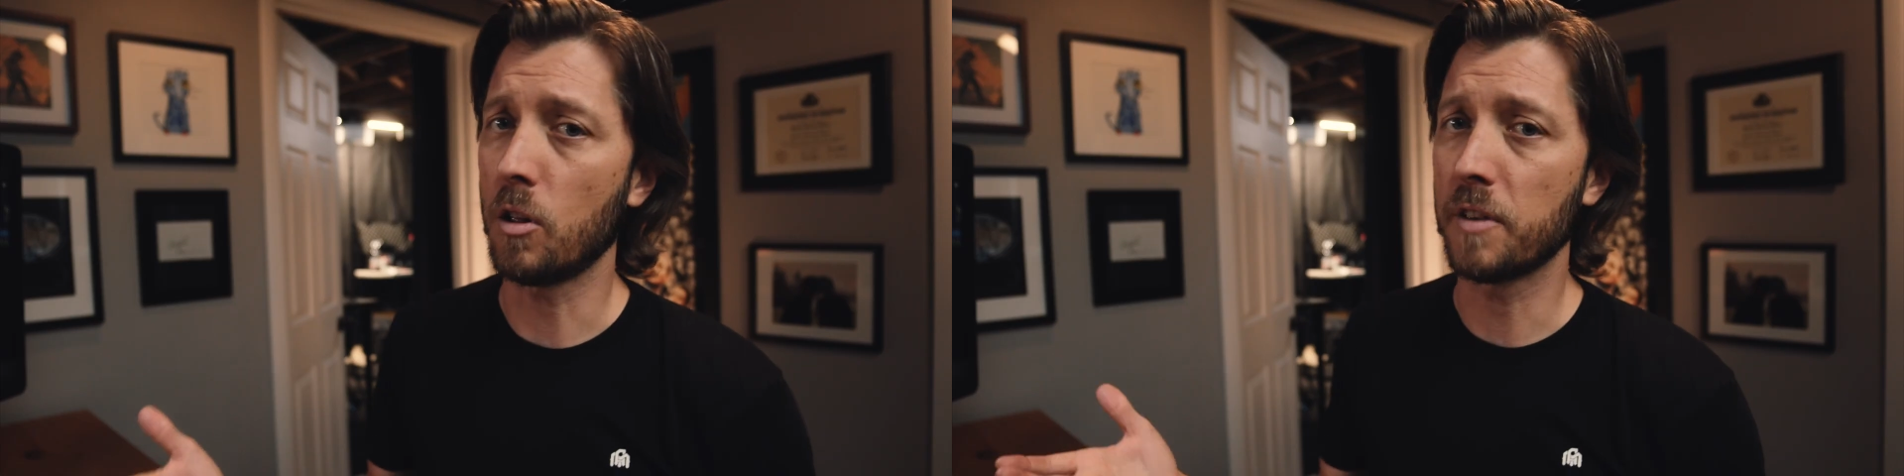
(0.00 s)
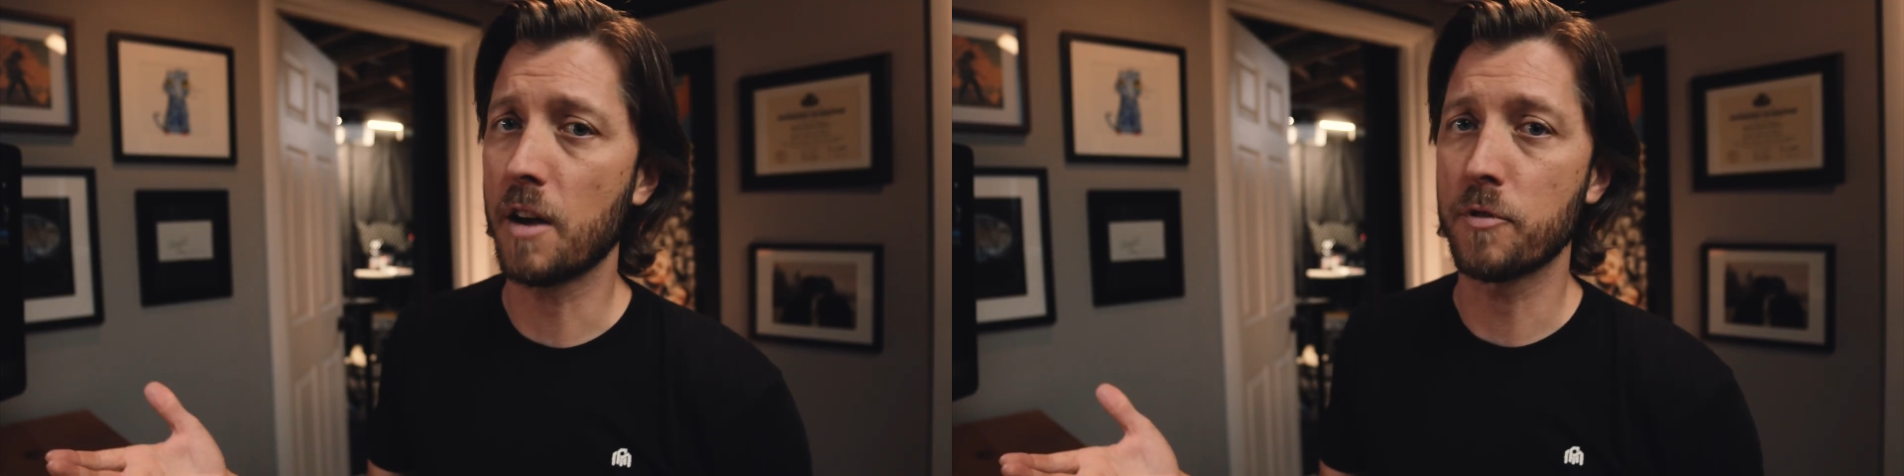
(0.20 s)
all
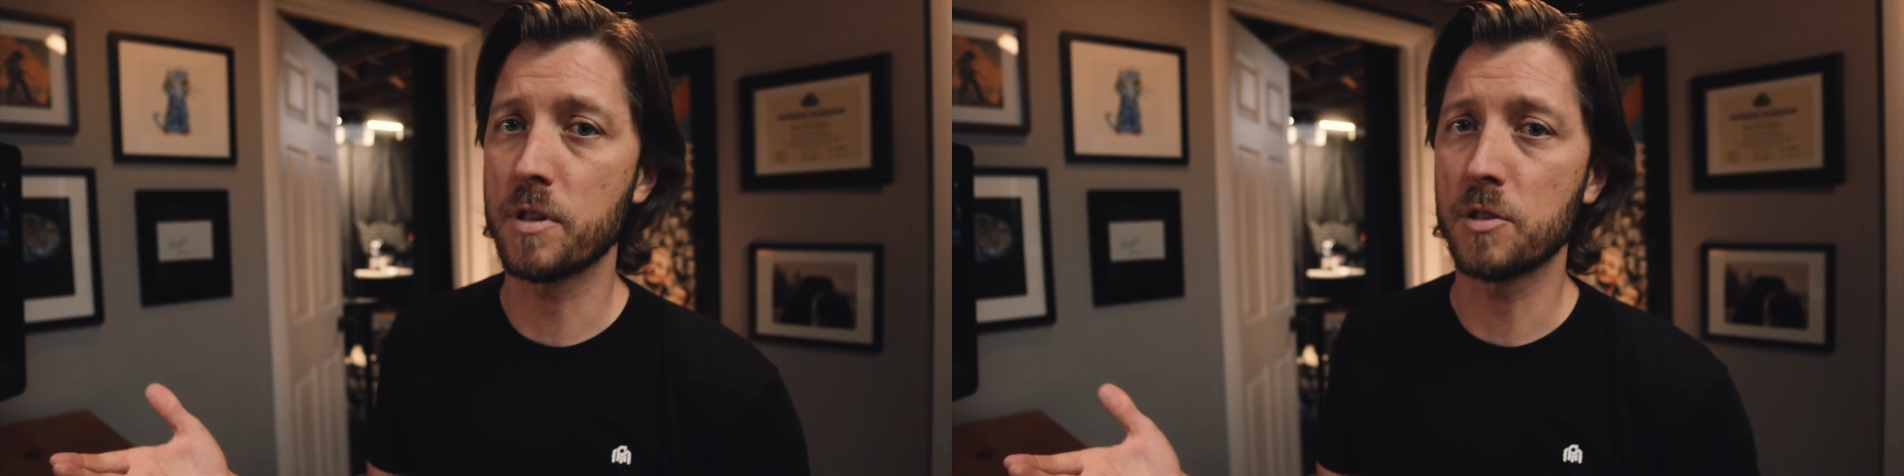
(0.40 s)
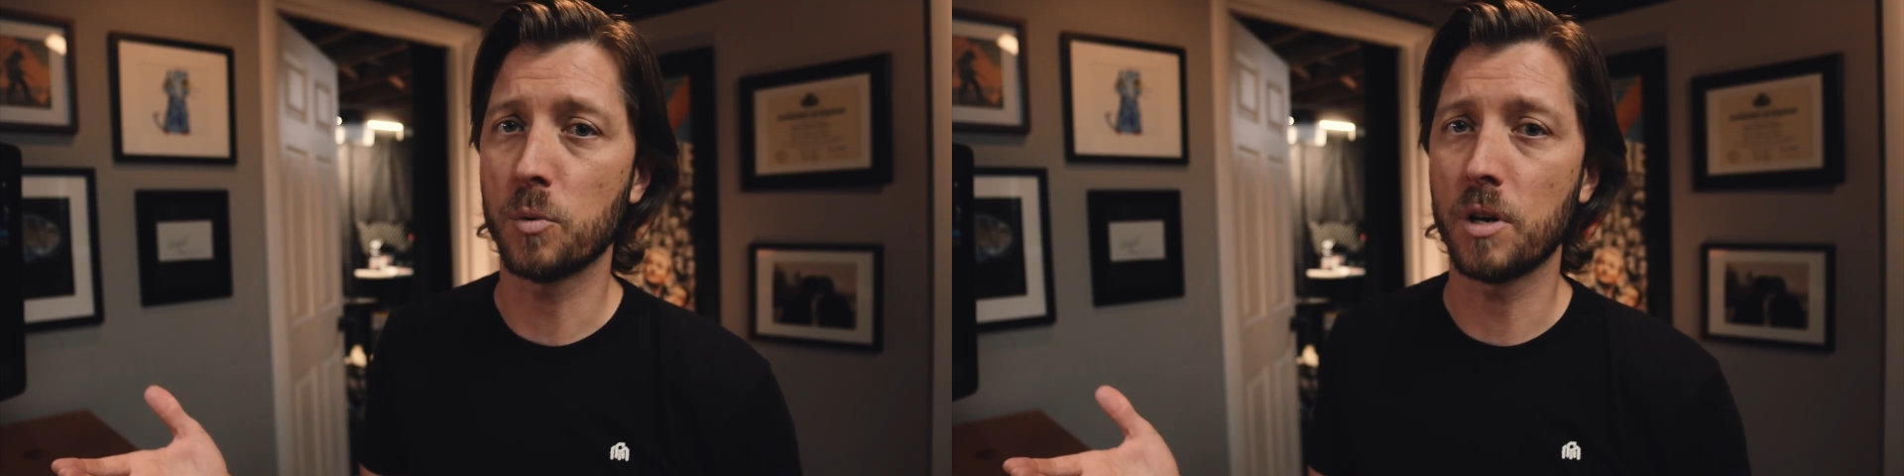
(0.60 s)
I've got for
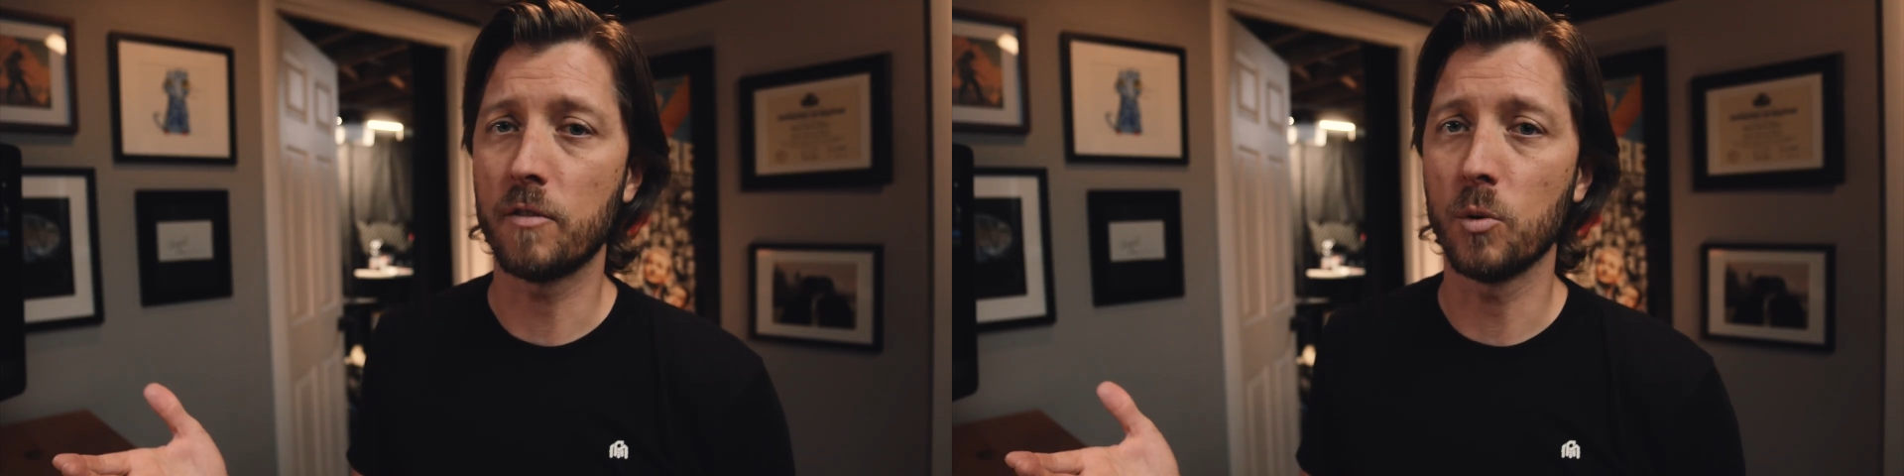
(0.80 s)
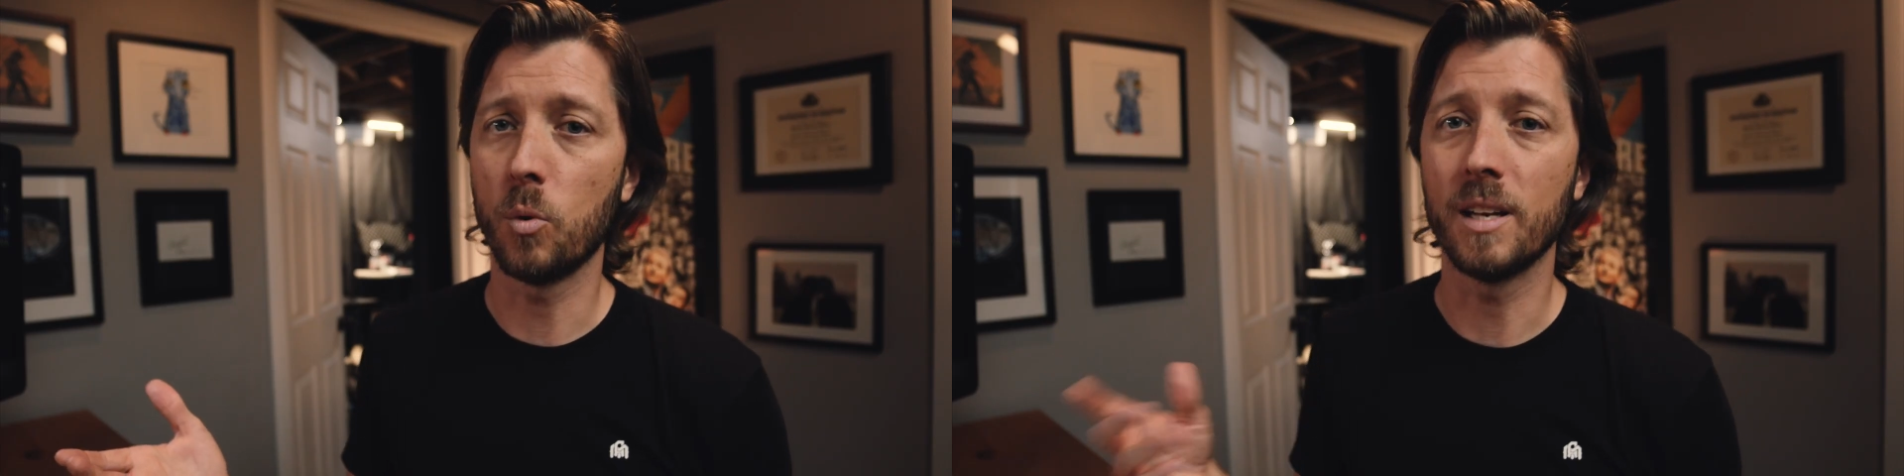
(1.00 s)
this one,
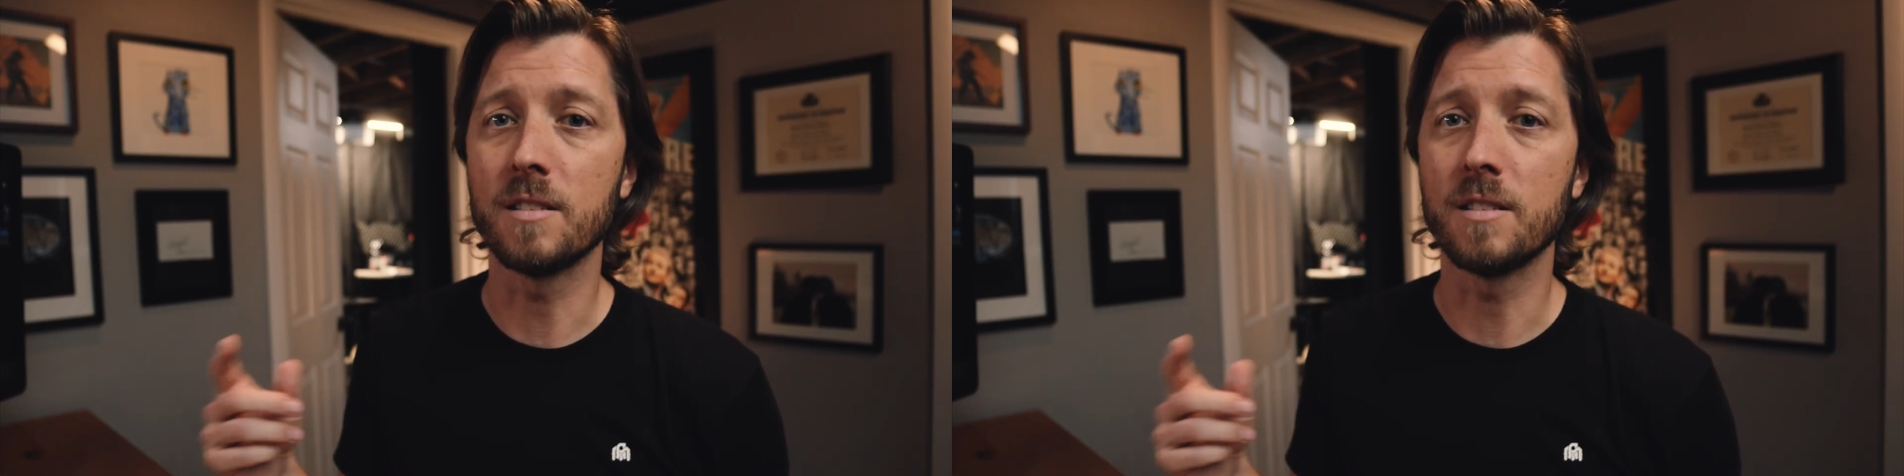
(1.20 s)
everyone.